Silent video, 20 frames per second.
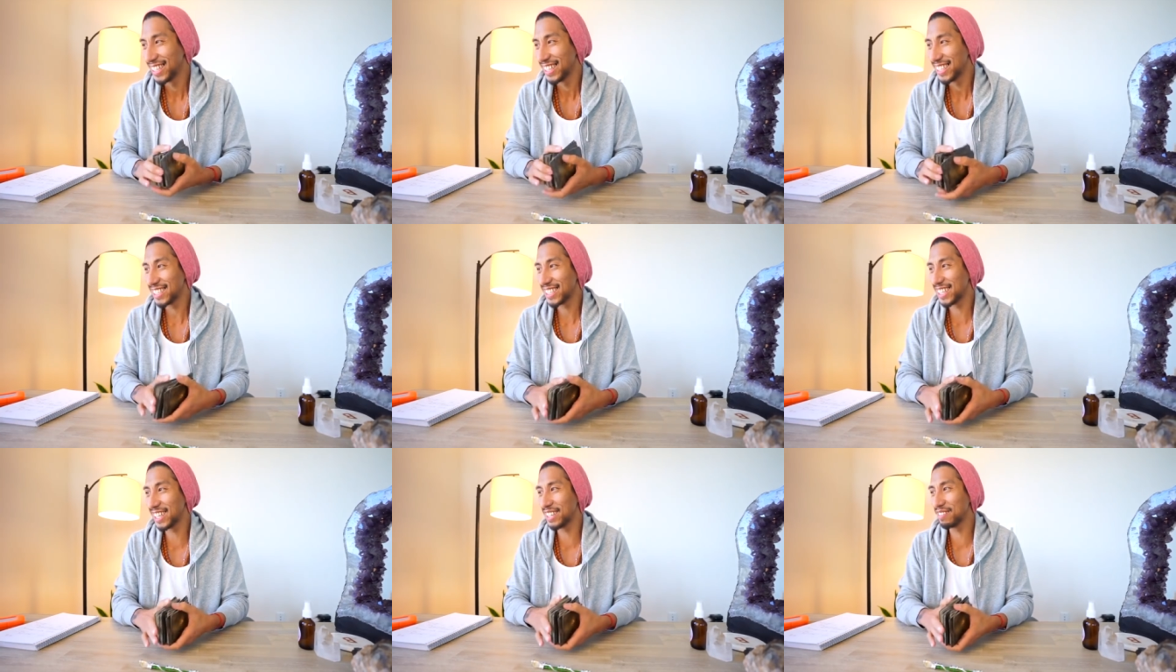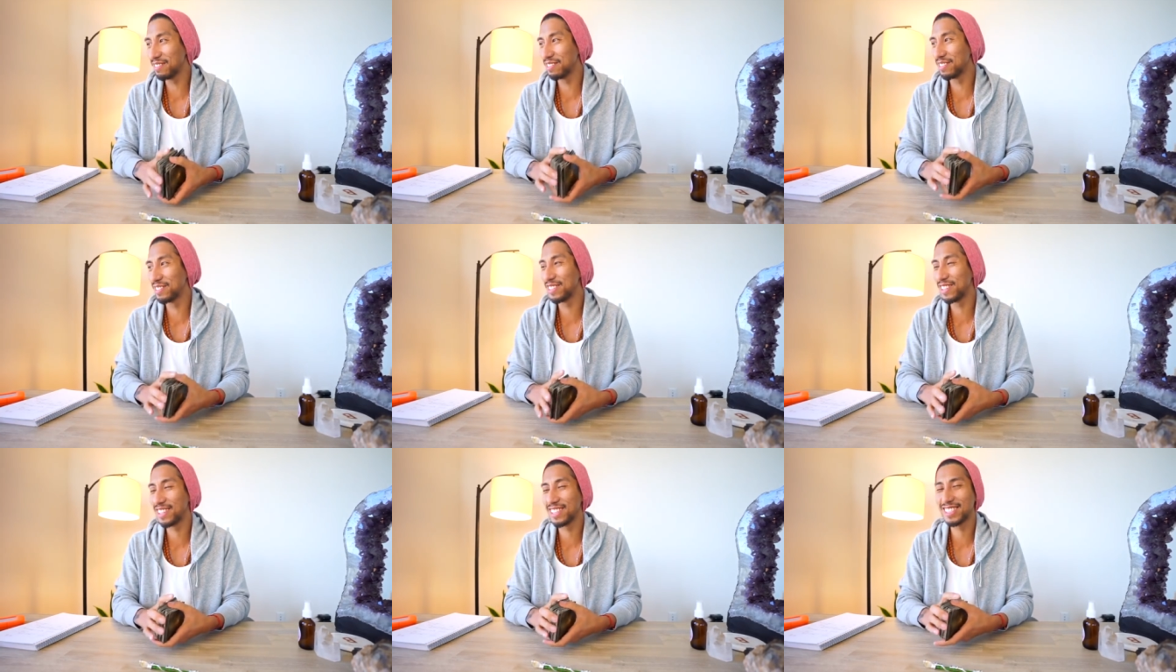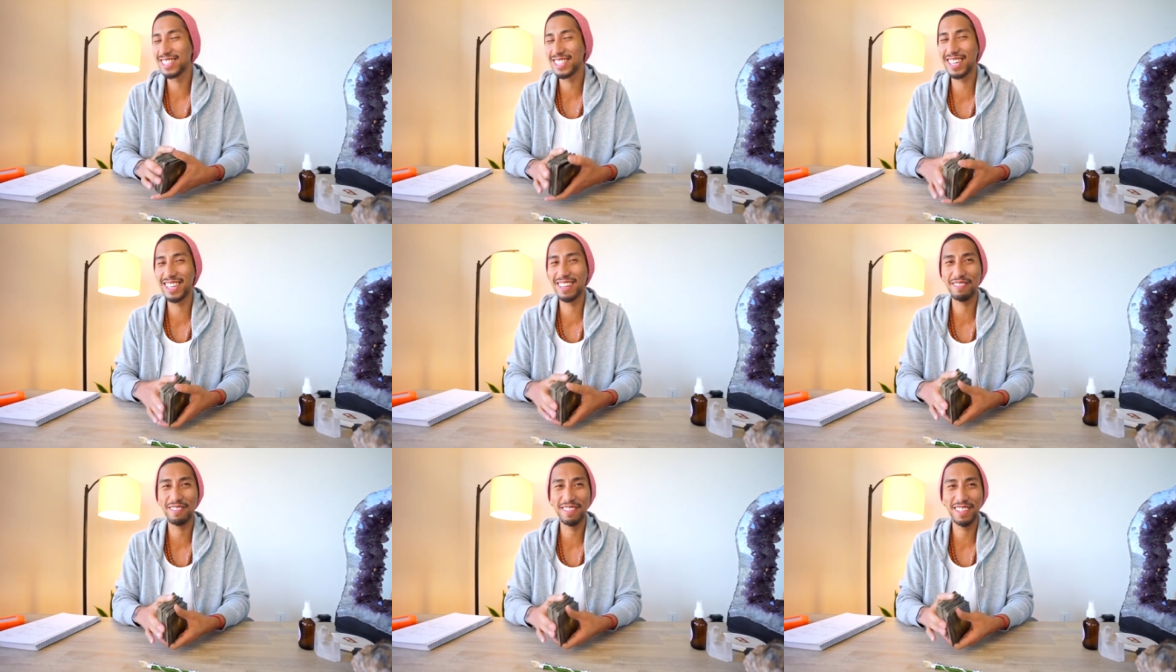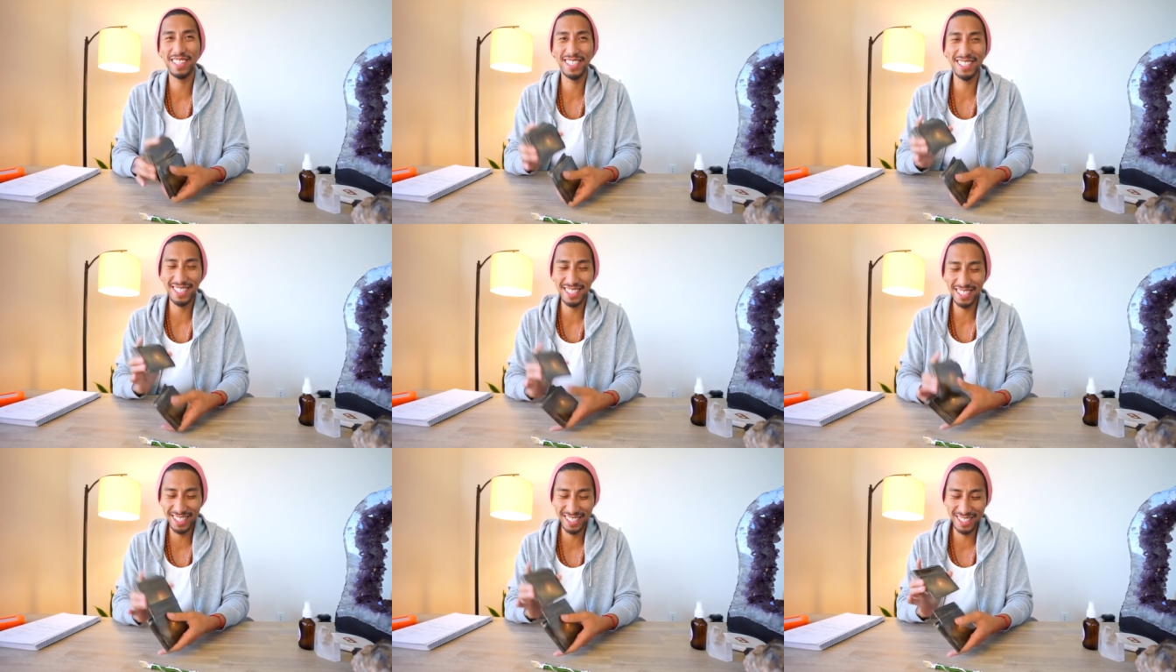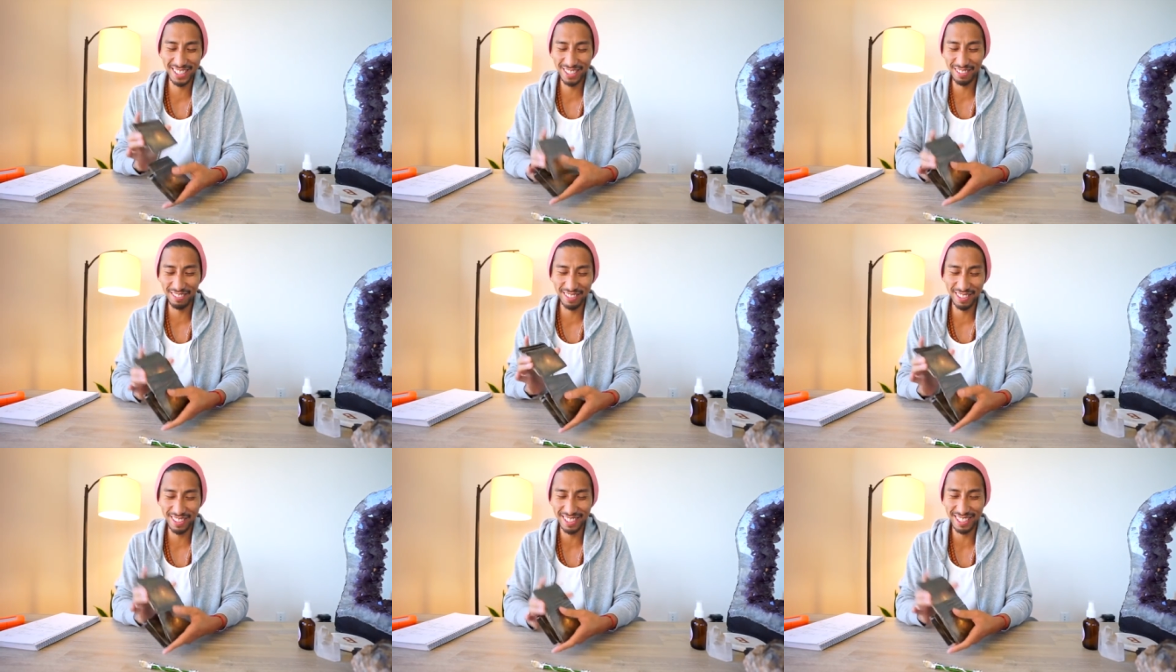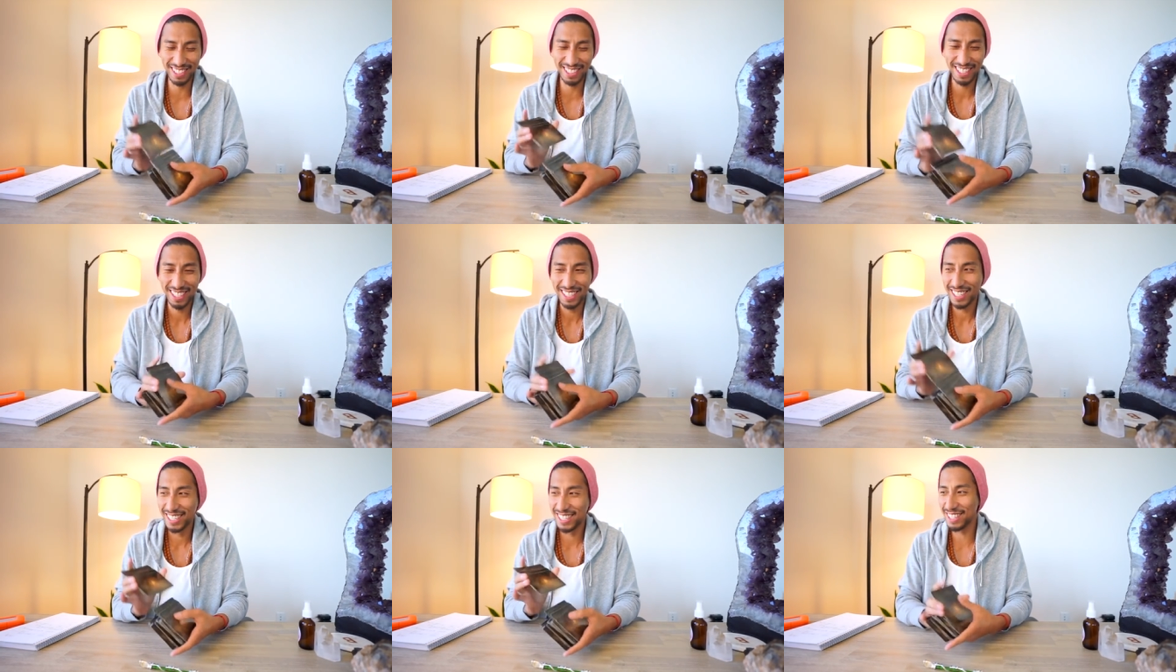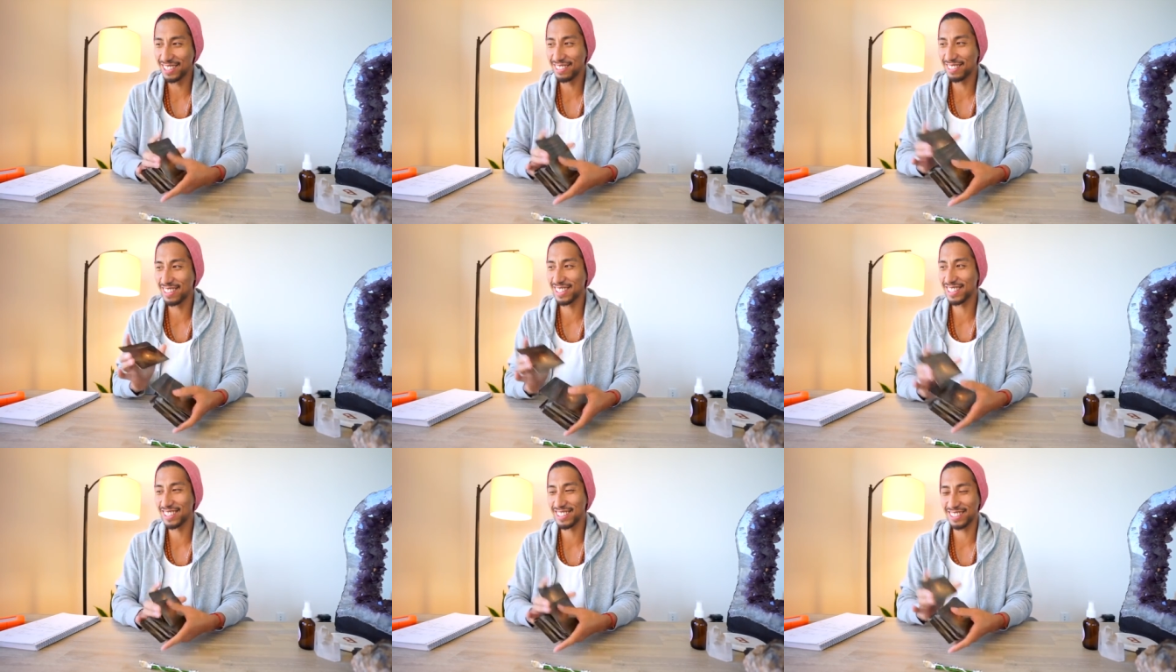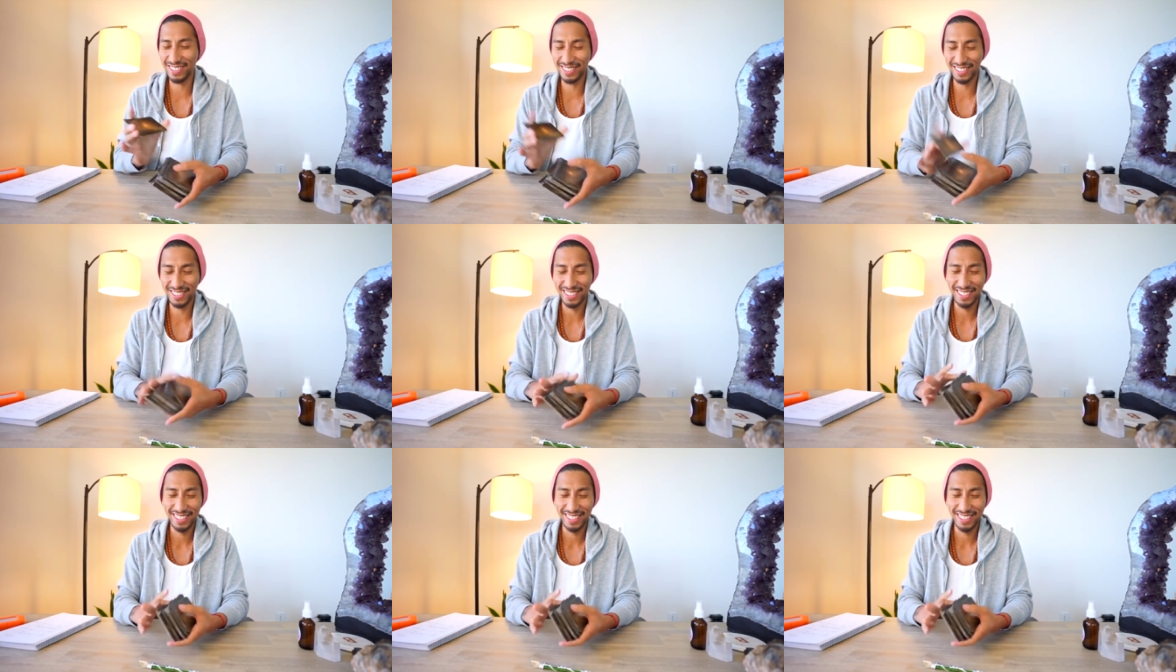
Sun, Moon, and Sing, Venus, and Jupiter. Here we go.